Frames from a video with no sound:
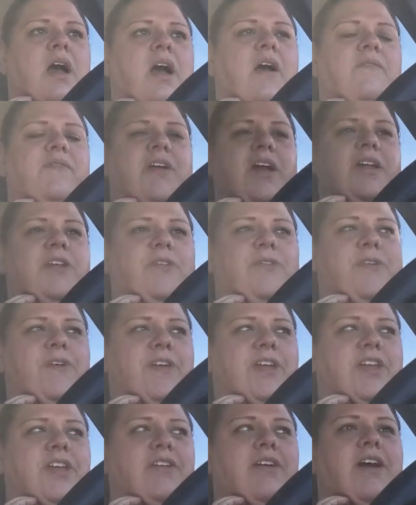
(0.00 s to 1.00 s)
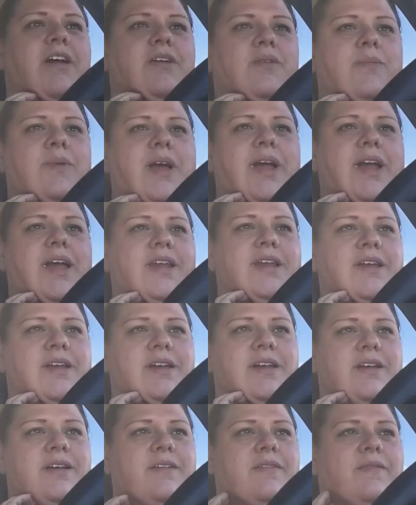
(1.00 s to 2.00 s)
I've got to figure out a way
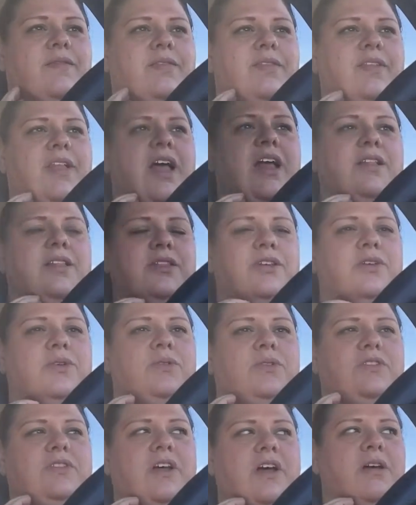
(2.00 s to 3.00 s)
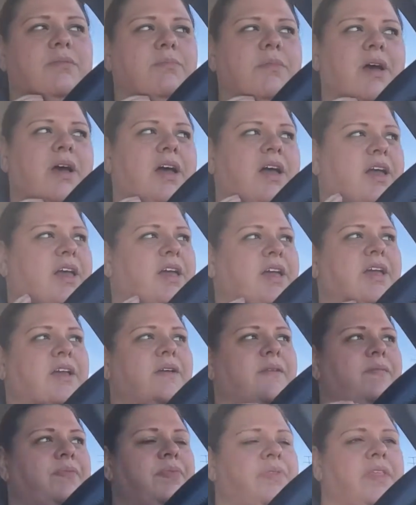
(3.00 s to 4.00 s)
to let loose on my
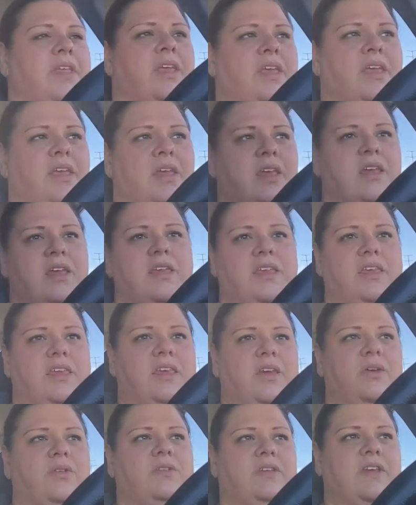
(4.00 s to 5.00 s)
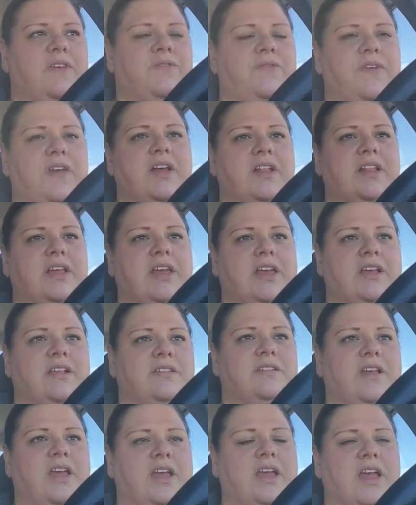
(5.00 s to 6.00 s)
guilty
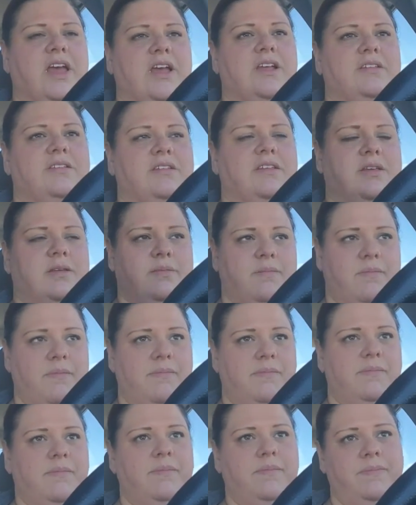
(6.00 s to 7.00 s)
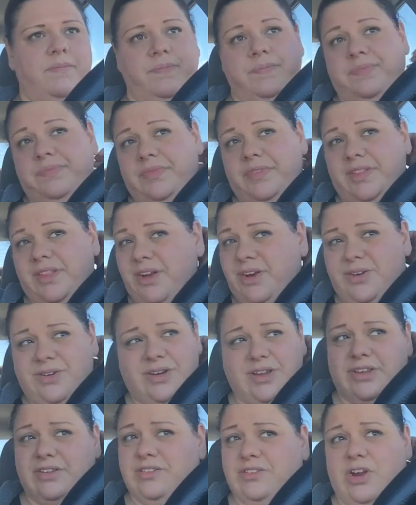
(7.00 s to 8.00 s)
feelings, I guess, and
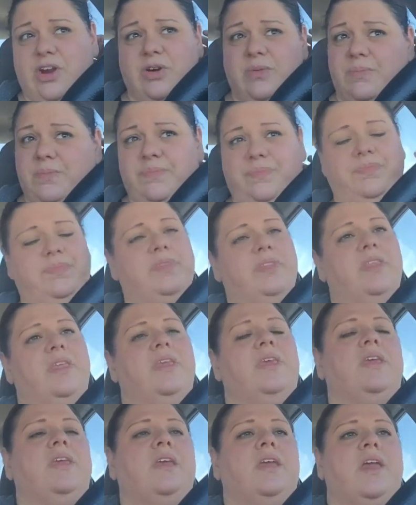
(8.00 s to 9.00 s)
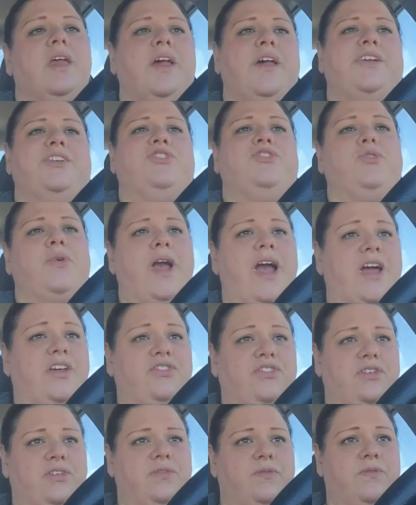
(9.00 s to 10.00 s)
learn to start
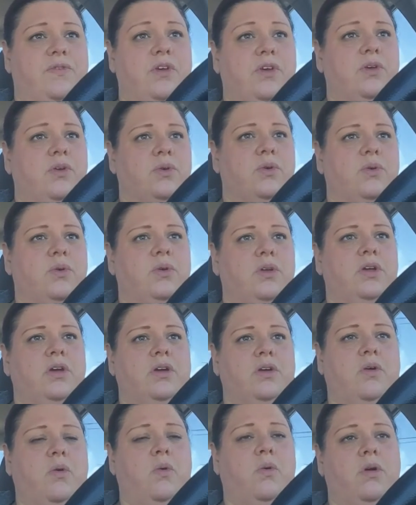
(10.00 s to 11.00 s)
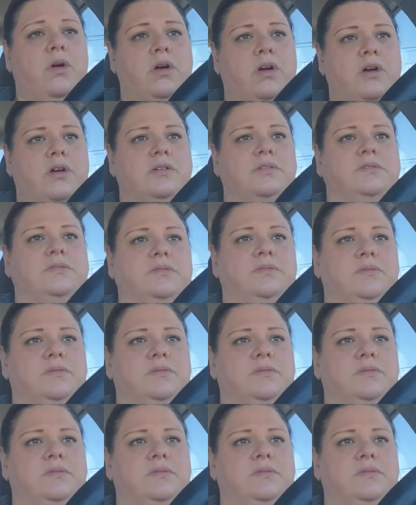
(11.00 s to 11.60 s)
trashing food, or